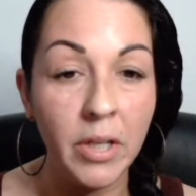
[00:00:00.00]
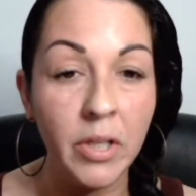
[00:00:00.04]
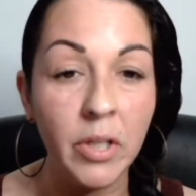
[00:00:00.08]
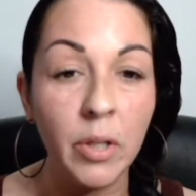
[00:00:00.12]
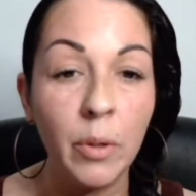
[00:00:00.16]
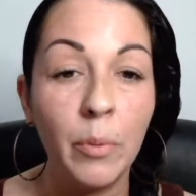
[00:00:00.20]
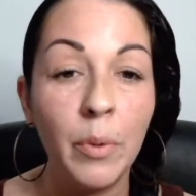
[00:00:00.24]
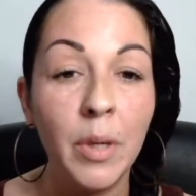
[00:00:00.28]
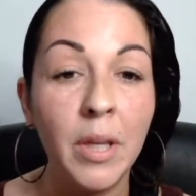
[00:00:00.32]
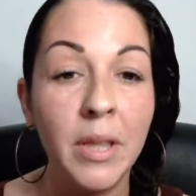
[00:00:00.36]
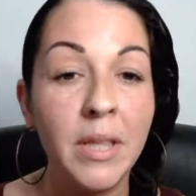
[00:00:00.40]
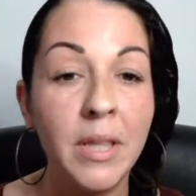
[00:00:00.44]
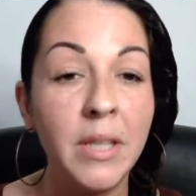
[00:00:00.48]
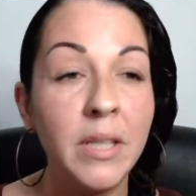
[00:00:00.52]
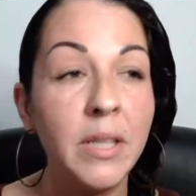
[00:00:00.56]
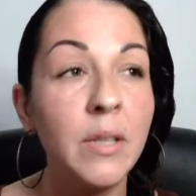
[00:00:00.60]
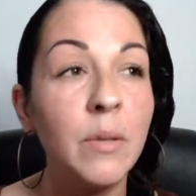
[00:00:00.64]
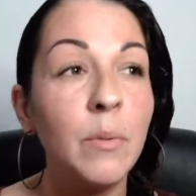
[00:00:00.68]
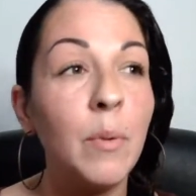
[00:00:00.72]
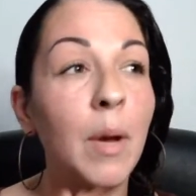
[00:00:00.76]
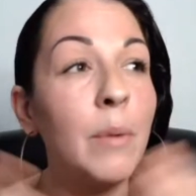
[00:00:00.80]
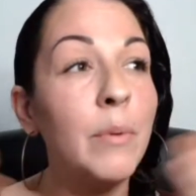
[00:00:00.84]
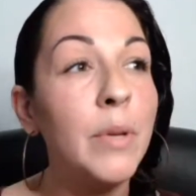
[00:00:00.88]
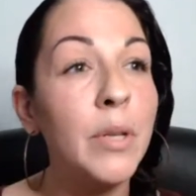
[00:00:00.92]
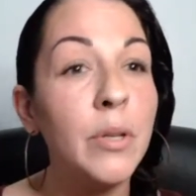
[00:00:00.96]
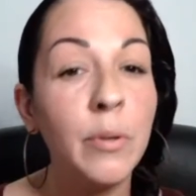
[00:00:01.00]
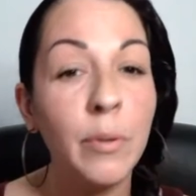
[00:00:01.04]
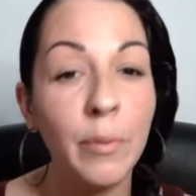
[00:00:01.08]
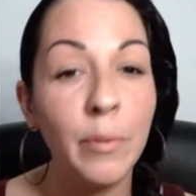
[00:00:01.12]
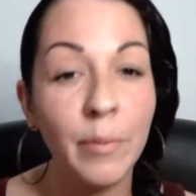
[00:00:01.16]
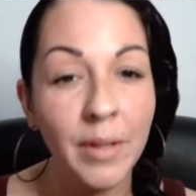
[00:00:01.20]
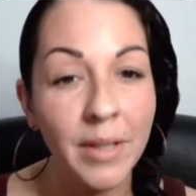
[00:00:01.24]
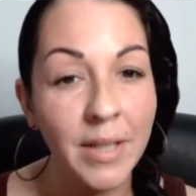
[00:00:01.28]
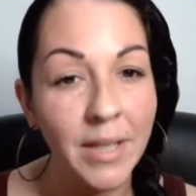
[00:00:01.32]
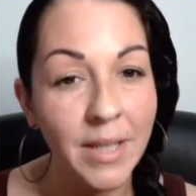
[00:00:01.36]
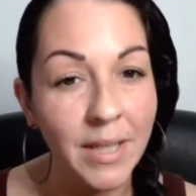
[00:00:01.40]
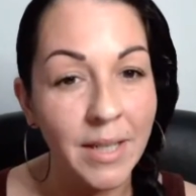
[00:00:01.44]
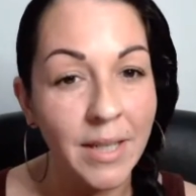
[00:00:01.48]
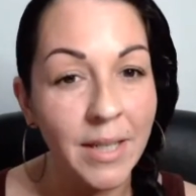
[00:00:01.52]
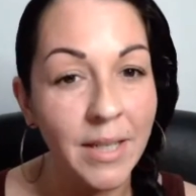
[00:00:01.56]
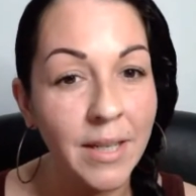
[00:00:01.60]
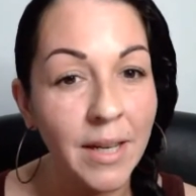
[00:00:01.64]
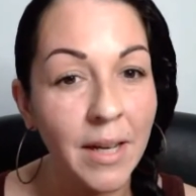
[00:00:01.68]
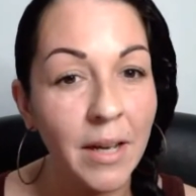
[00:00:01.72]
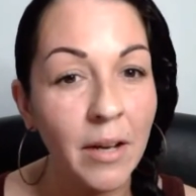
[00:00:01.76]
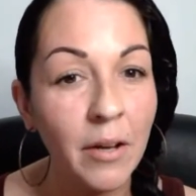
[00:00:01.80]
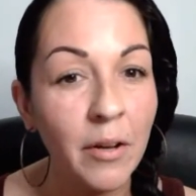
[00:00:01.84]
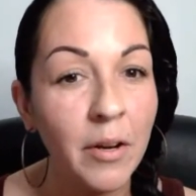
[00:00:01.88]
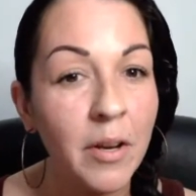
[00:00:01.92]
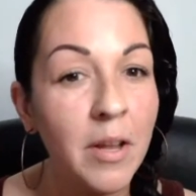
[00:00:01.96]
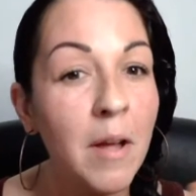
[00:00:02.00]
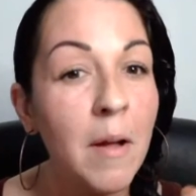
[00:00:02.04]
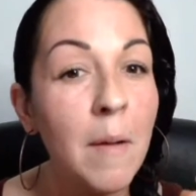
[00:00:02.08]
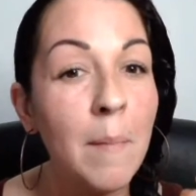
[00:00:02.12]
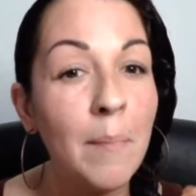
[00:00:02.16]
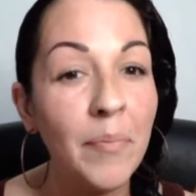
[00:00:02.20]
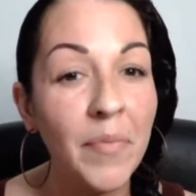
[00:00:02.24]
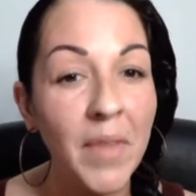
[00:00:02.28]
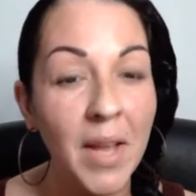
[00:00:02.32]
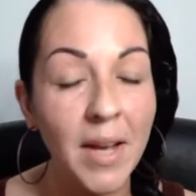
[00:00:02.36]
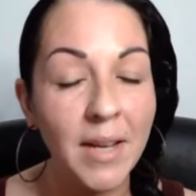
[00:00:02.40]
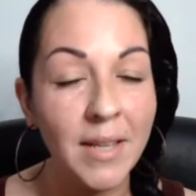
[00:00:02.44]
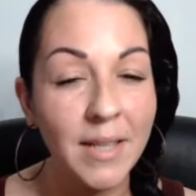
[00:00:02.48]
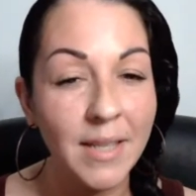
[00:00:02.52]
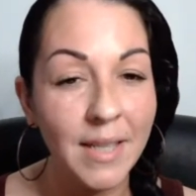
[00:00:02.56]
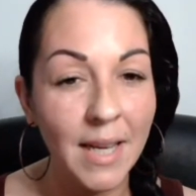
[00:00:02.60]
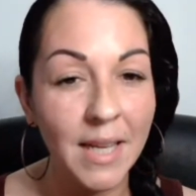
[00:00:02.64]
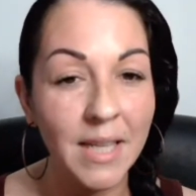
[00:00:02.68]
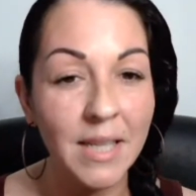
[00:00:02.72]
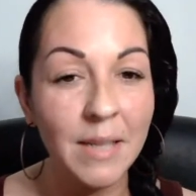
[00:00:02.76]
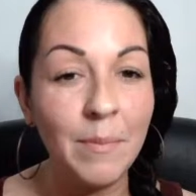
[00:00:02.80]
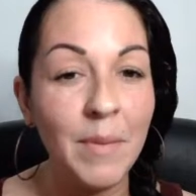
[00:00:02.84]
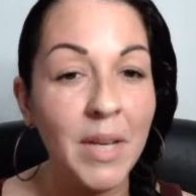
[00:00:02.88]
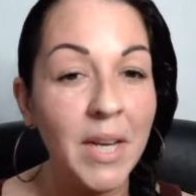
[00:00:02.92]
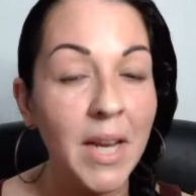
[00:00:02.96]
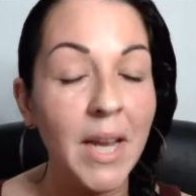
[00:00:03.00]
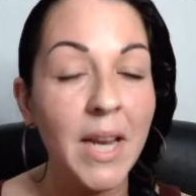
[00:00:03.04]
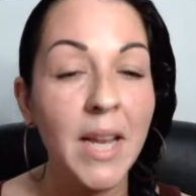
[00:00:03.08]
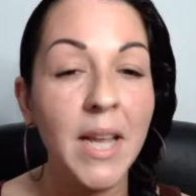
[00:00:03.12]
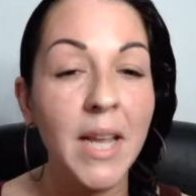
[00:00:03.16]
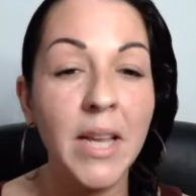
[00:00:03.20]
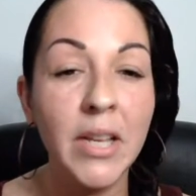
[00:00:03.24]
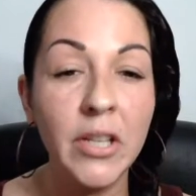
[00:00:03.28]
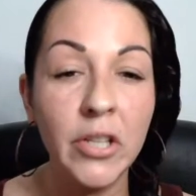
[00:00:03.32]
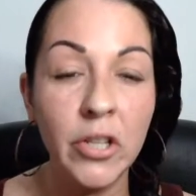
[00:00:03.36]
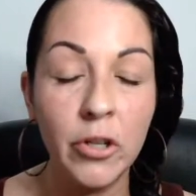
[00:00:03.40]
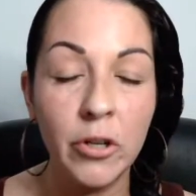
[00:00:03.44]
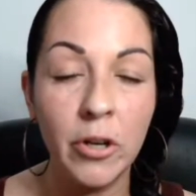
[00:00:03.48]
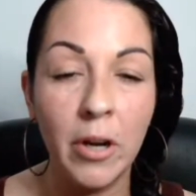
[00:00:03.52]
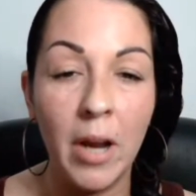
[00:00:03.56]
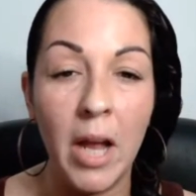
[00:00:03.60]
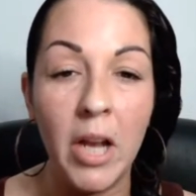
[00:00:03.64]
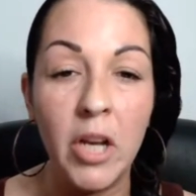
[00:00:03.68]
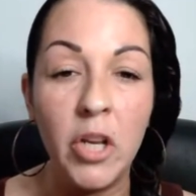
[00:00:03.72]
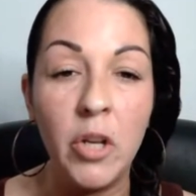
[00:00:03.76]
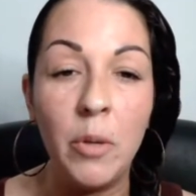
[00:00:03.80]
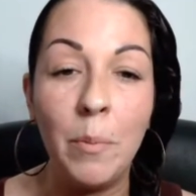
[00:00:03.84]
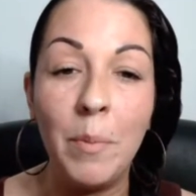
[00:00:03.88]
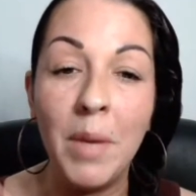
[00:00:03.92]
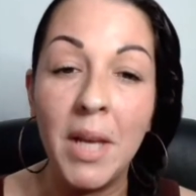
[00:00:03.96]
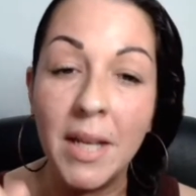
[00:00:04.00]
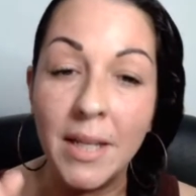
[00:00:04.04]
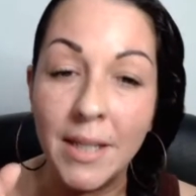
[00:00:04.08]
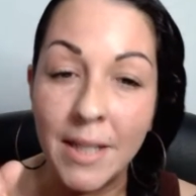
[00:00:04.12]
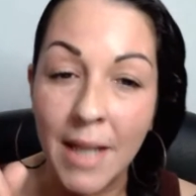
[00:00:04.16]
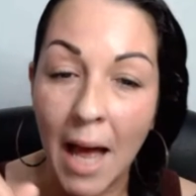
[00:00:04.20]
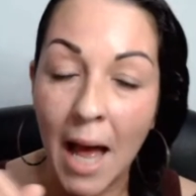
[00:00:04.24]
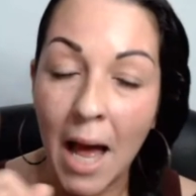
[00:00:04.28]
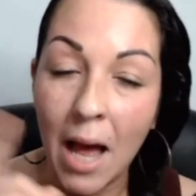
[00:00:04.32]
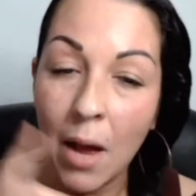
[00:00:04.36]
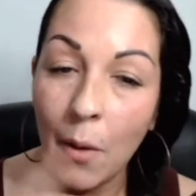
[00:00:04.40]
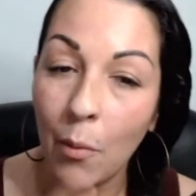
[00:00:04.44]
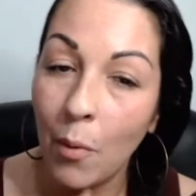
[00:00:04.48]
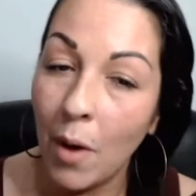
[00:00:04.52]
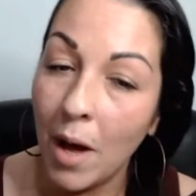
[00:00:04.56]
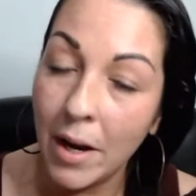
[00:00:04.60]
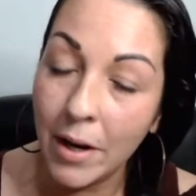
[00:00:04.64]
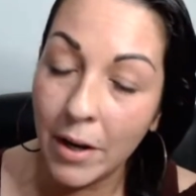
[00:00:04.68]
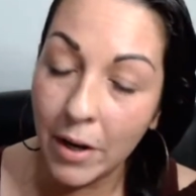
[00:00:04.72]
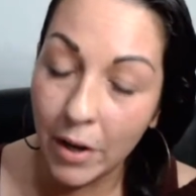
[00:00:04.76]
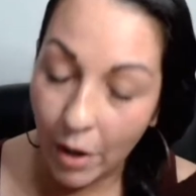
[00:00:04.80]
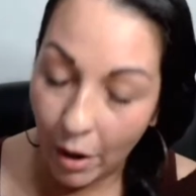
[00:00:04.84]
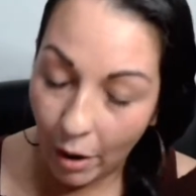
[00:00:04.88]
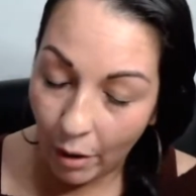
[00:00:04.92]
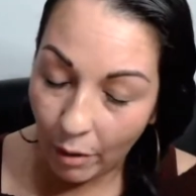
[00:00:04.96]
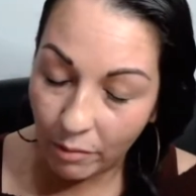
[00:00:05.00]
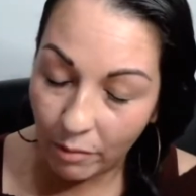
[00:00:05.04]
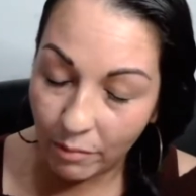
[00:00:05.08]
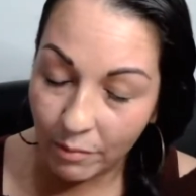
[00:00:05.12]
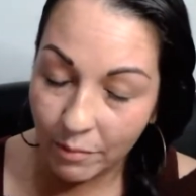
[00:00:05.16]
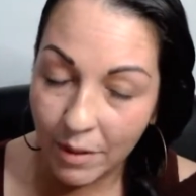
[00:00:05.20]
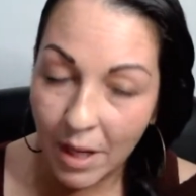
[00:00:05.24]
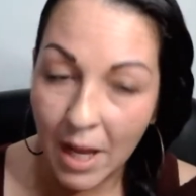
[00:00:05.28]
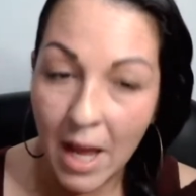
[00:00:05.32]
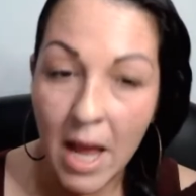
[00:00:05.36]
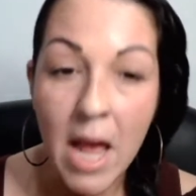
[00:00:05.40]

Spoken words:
So this is why we do a really detailed assessment and history on you, because I want to know